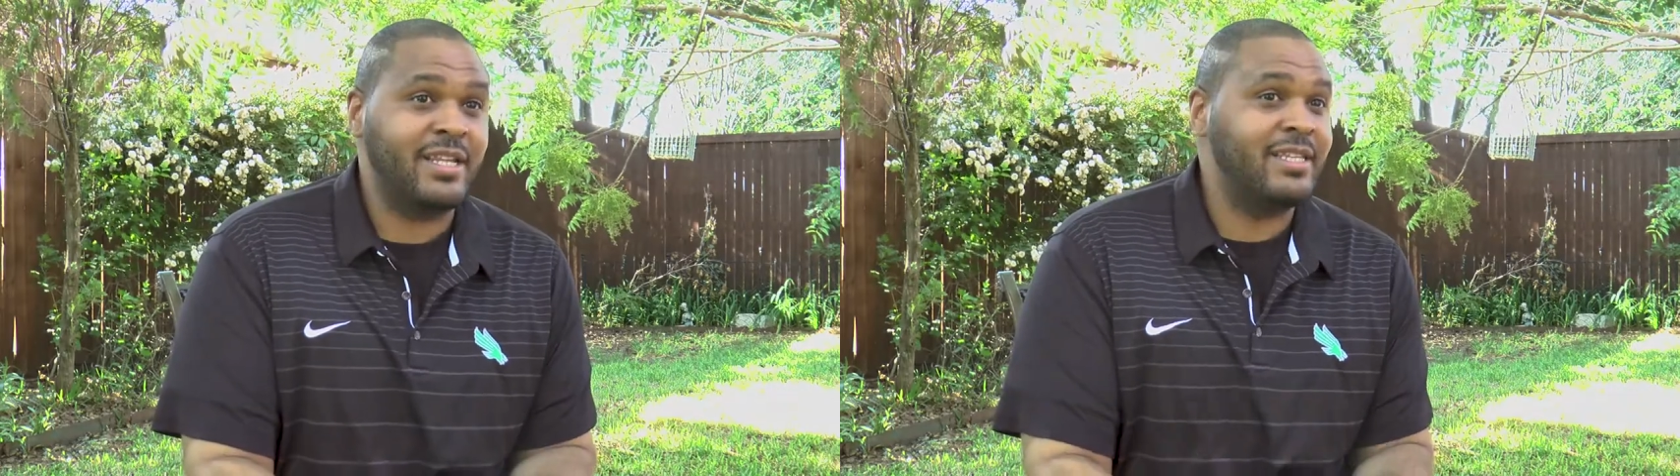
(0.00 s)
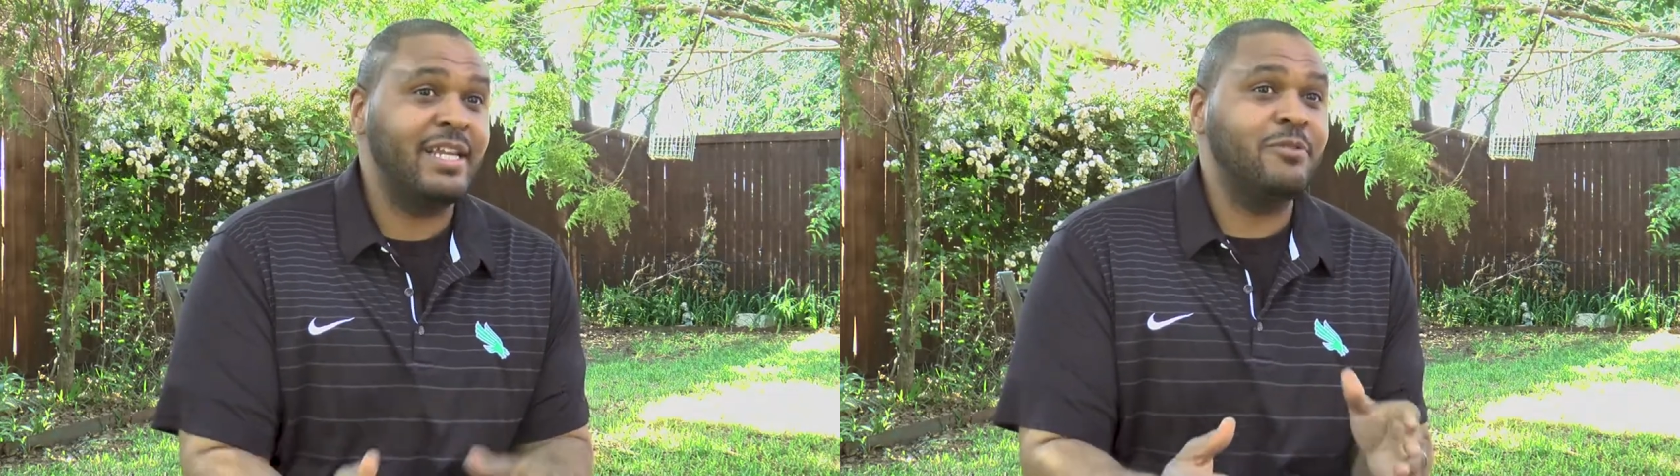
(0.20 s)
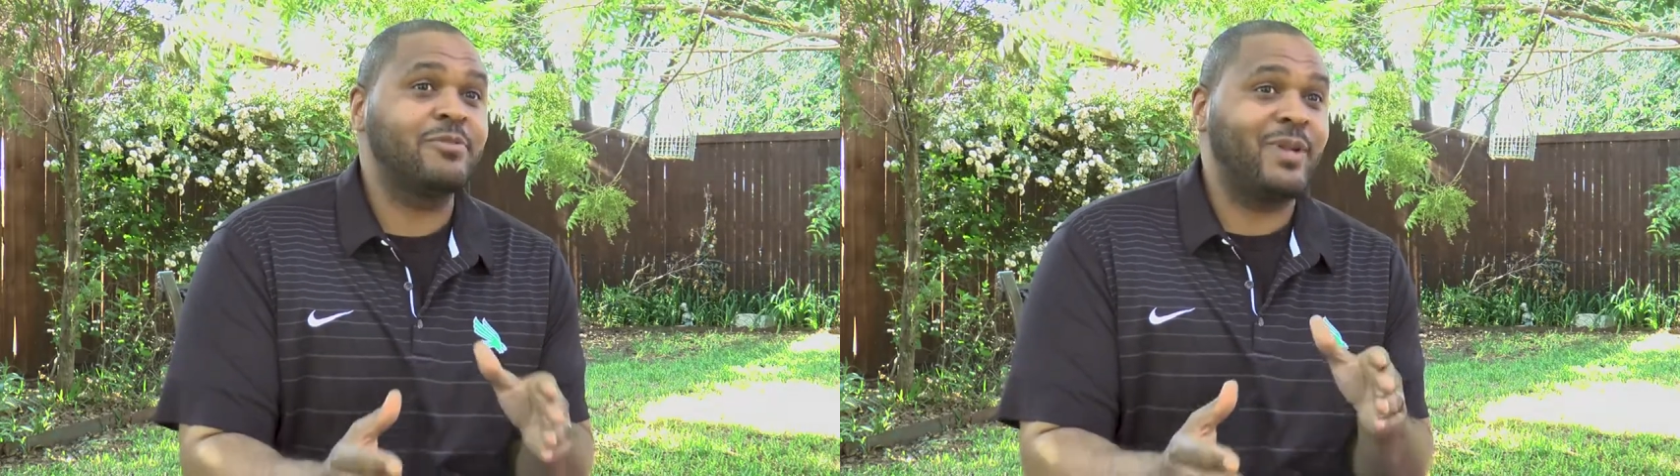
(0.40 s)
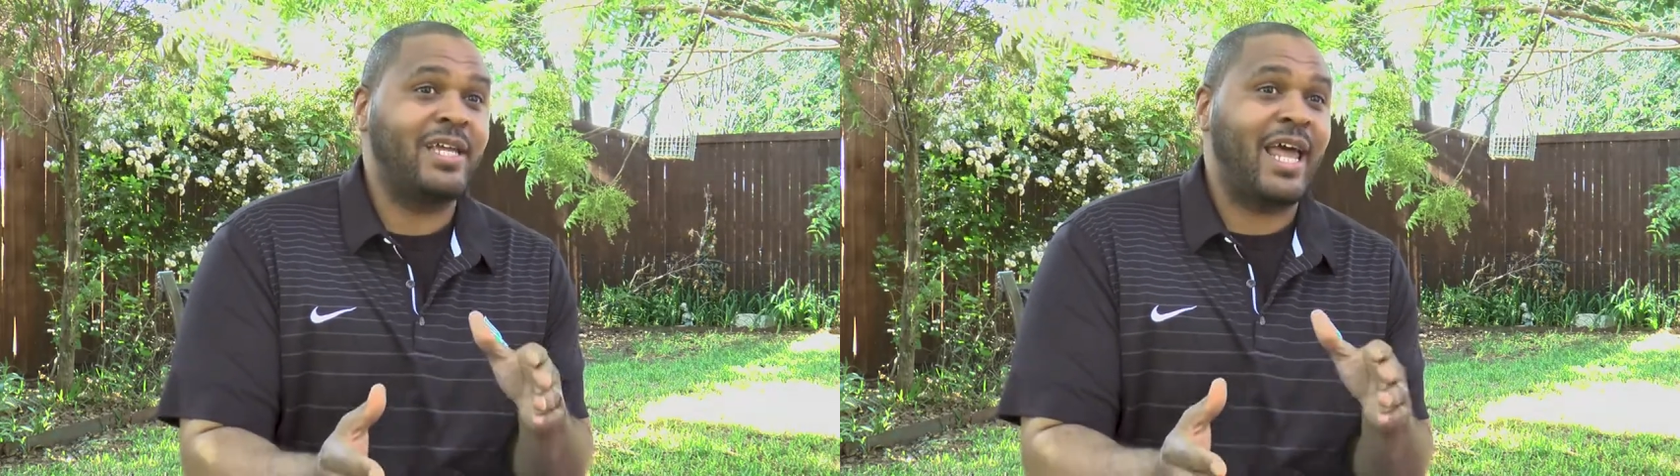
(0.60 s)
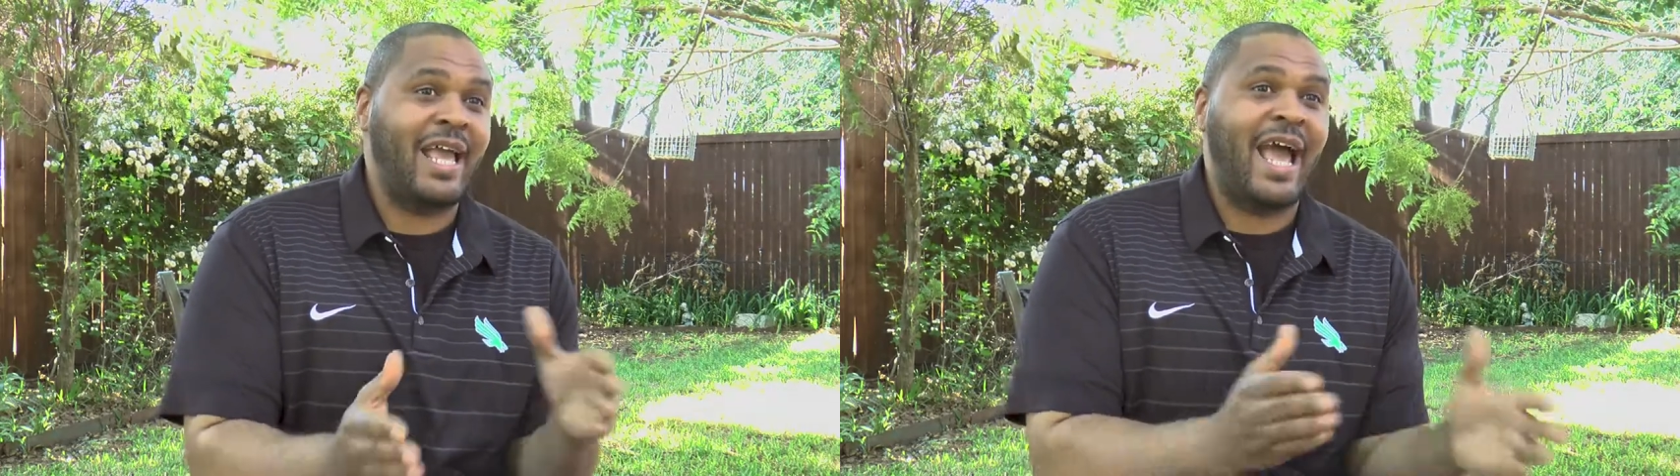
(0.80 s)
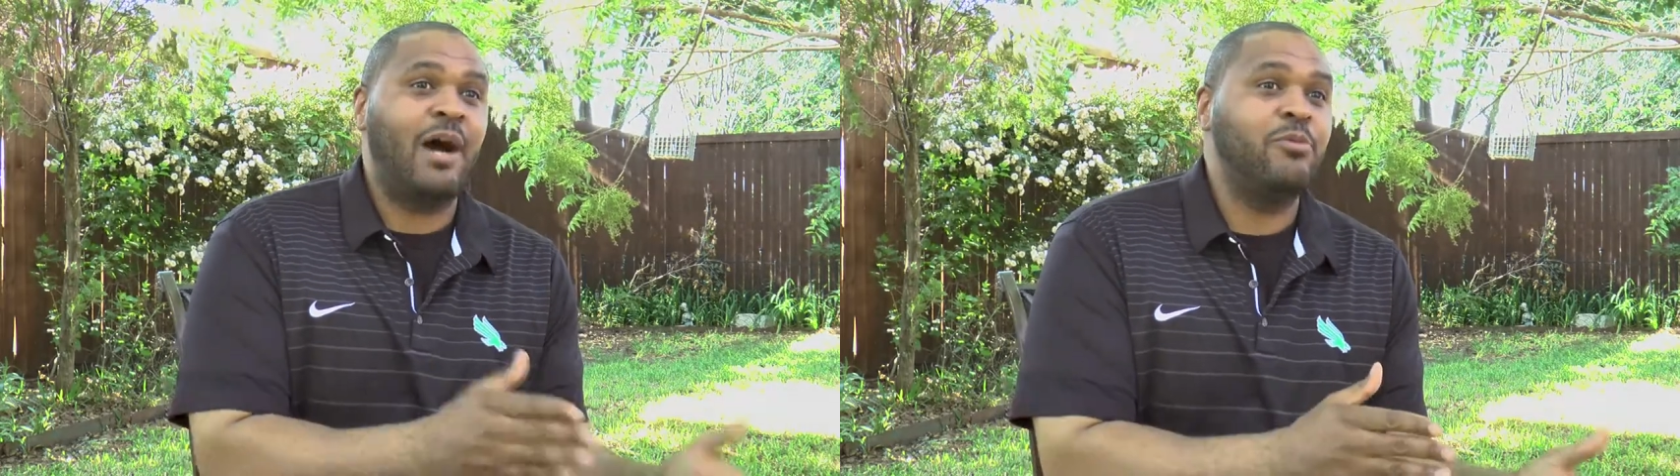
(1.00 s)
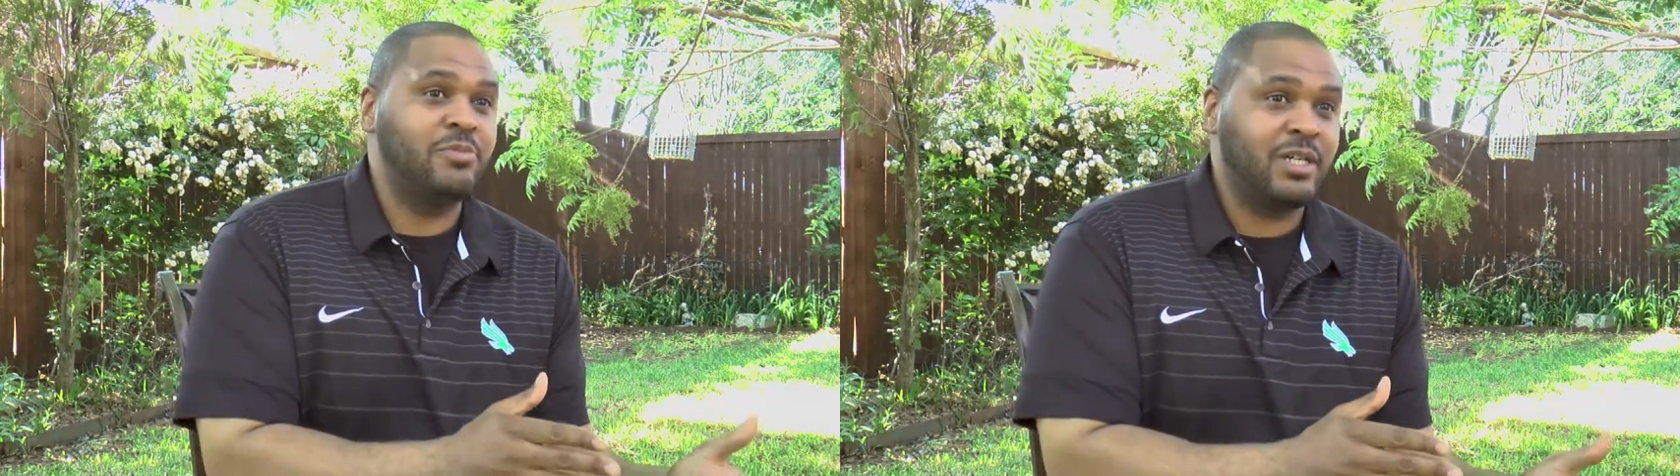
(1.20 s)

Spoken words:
and then he was playing like album